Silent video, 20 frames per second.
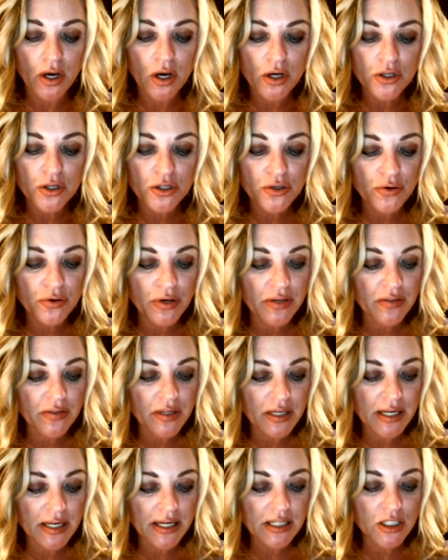during the
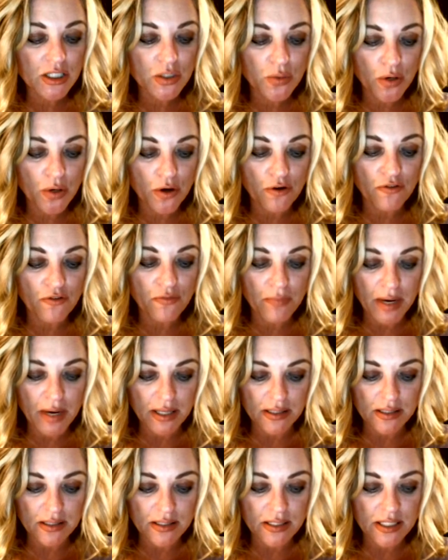next 12
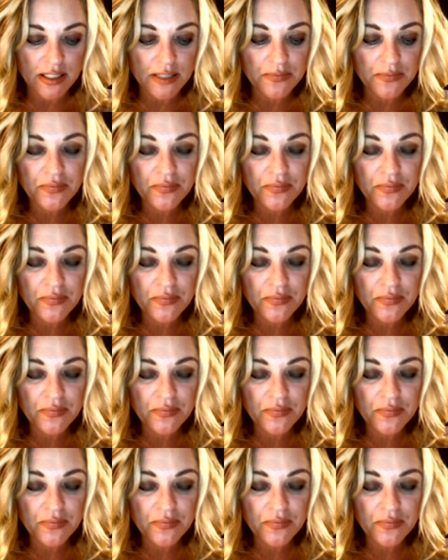months.